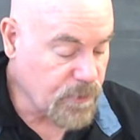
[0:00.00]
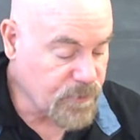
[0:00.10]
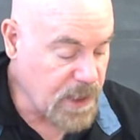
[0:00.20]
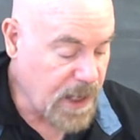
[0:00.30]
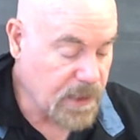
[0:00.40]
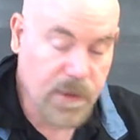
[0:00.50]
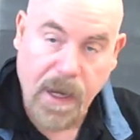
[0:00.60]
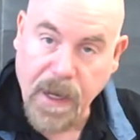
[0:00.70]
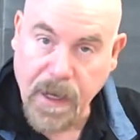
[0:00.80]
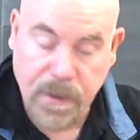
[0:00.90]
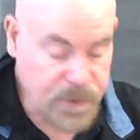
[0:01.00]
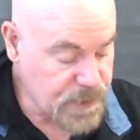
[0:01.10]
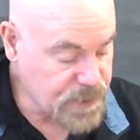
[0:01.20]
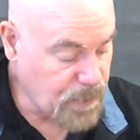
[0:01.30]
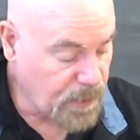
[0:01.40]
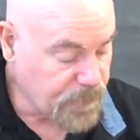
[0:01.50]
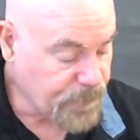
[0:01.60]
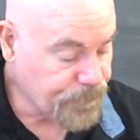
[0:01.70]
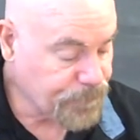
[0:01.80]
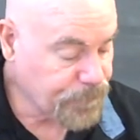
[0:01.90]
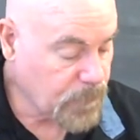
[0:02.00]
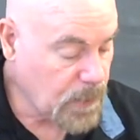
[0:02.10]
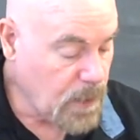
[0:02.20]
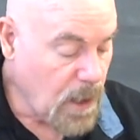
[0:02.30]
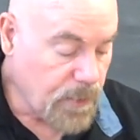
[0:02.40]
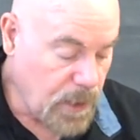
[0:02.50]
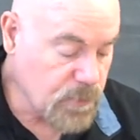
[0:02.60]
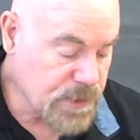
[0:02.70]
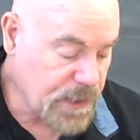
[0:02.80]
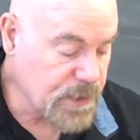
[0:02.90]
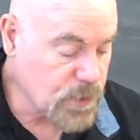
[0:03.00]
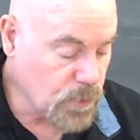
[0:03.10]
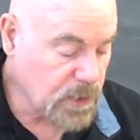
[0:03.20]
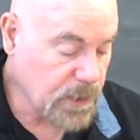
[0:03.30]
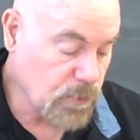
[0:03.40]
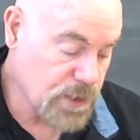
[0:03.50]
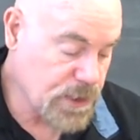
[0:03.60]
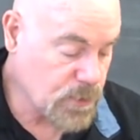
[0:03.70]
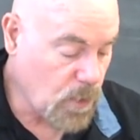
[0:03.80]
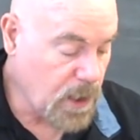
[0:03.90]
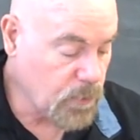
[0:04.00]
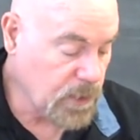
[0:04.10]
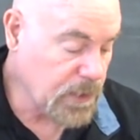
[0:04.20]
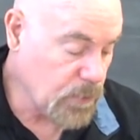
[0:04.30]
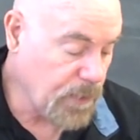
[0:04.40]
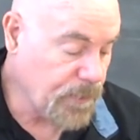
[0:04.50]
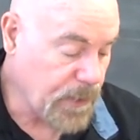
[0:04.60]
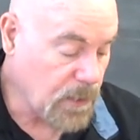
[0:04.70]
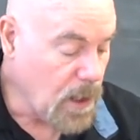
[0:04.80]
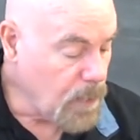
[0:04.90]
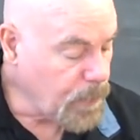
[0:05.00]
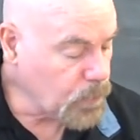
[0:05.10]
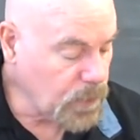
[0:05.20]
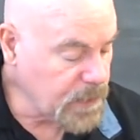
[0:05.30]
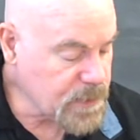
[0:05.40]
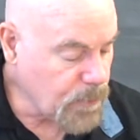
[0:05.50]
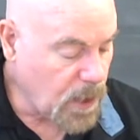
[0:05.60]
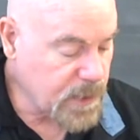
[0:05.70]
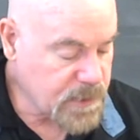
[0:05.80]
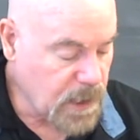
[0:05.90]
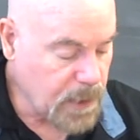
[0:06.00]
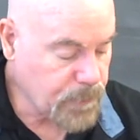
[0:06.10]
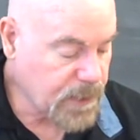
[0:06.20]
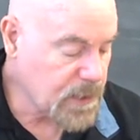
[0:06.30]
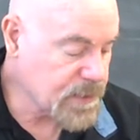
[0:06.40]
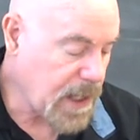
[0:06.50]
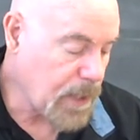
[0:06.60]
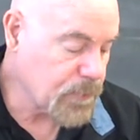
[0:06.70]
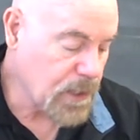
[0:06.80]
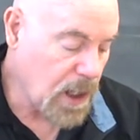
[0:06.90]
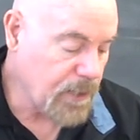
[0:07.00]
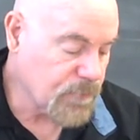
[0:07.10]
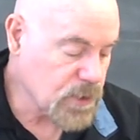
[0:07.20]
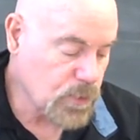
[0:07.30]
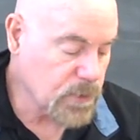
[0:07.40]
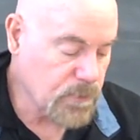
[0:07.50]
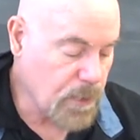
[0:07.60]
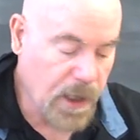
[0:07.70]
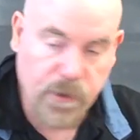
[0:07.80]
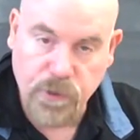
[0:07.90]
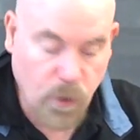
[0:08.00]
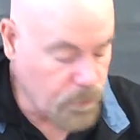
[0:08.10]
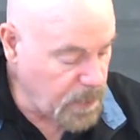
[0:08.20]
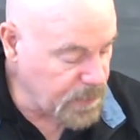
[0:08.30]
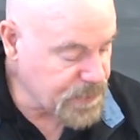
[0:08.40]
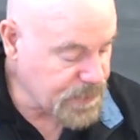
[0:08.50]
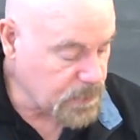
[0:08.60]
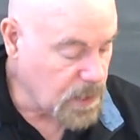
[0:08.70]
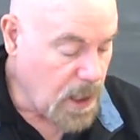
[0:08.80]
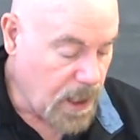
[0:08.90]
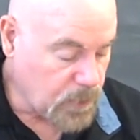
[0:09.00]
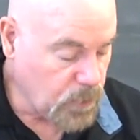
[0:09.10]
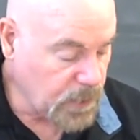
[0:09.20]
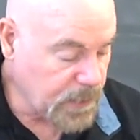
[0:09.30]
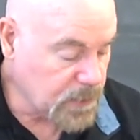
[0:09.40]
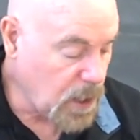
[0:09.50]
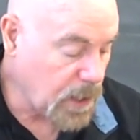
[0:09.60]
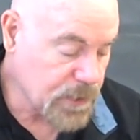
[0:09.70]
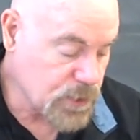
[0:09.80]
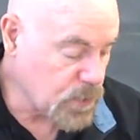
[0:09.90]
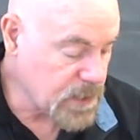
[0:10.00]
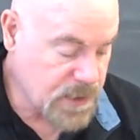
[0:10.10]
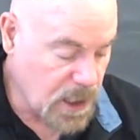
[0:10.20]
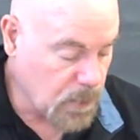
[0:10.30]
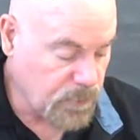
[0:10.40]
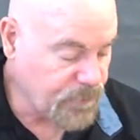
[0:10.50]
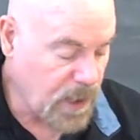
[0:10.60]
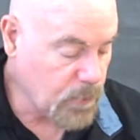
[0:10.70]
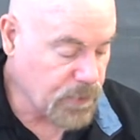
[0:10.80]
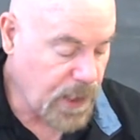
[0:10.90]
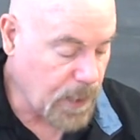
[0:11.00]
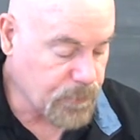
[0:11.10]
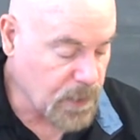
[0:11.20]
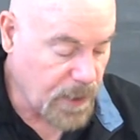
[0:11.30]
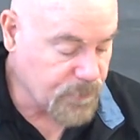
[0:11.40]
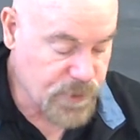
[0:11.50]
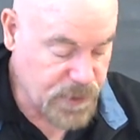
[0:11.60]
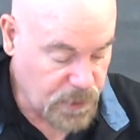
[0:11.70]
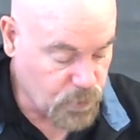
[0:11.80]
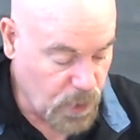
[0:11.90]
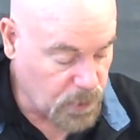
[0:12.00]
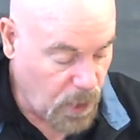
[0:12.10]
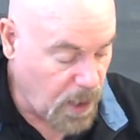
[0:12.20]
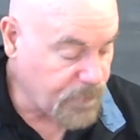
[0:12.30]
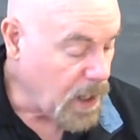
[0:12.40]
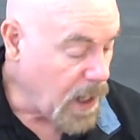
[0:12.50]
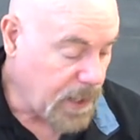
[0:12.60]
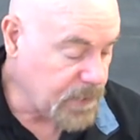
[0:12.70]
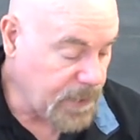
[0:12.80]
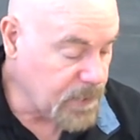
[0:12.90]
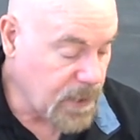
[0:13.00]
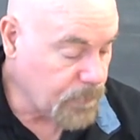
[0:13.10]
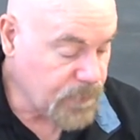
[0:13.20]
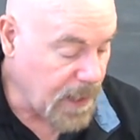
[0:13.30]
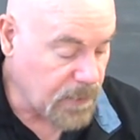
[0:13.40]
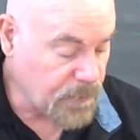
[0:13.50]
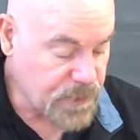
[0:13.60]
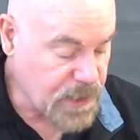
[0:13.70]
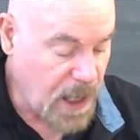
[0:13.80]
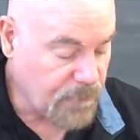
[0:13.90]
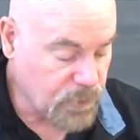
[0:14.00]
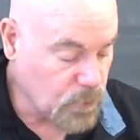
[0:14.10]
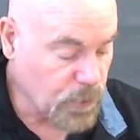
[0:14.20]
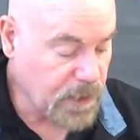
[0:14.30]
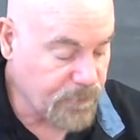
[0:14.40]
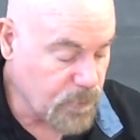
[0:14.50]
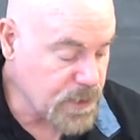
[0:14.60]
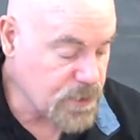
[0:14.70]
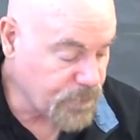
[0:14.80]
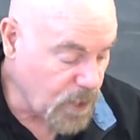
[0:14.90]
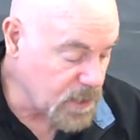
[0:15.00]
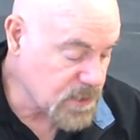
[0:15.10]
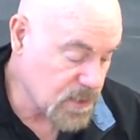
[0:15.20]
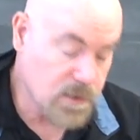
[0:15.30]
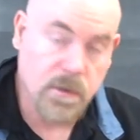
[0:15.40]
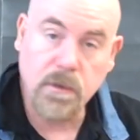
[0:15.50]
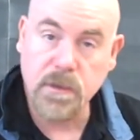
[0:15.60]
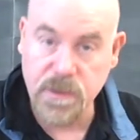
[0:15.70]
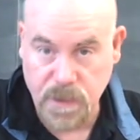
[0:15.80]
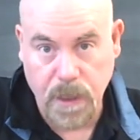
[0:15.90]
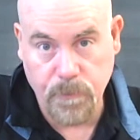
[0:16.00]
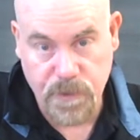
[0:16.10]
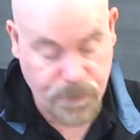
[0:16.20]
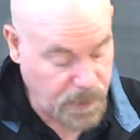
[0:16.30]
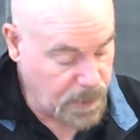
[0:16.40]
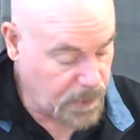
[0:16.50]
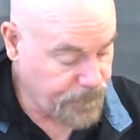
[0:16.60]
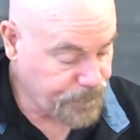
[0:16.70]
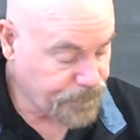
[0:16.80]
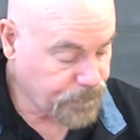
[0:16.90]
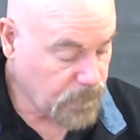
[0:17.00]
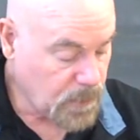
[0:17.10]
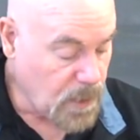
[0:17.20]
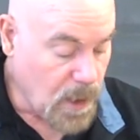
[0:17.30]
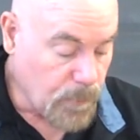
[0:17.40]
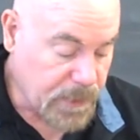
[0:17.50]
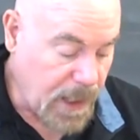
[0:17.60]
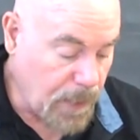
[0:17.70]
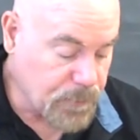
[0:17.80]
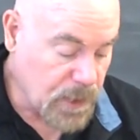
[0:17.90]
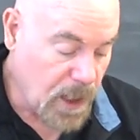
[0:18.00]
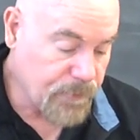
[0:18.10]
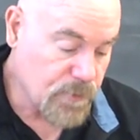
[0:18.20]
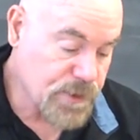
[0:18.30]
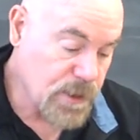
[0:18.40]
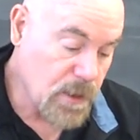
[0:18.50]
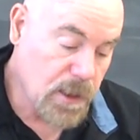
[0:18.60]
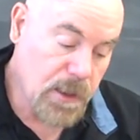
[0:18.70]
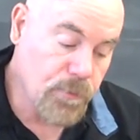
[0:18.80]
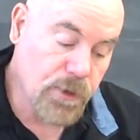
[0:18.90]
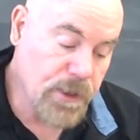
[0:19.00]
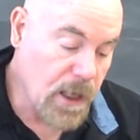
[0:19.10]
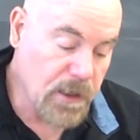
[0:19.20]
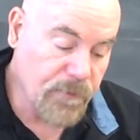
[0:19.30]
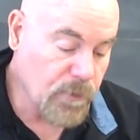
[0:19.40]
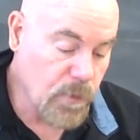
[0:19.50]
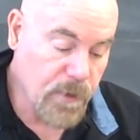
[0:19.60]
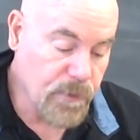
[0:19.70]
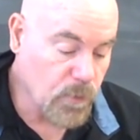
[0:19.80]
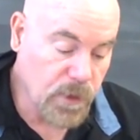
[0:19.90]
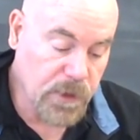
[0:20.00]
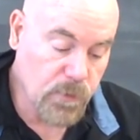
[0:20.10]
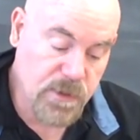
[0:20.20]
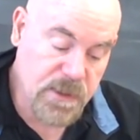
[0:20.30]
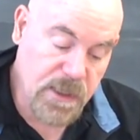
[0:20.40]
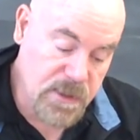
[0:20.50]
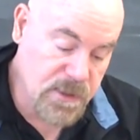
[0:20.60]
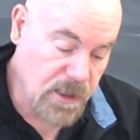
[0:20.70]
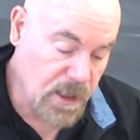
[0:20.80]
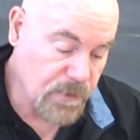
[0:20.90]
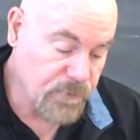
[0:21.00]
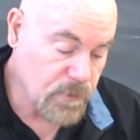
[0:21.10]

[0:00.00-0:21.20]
of Dan and his mother. They was kin to Willie, which is why Willie went there, but Willie's ma had died because Captain Ivers wouldn't buy her no medicine, and Willie had got into a terrible fight with Captain Ivers and had run off and ended up down at the tavern working for Mr. Francis, the same as me. But Captain Ivers, he put it out everywhere that Willie was his slave.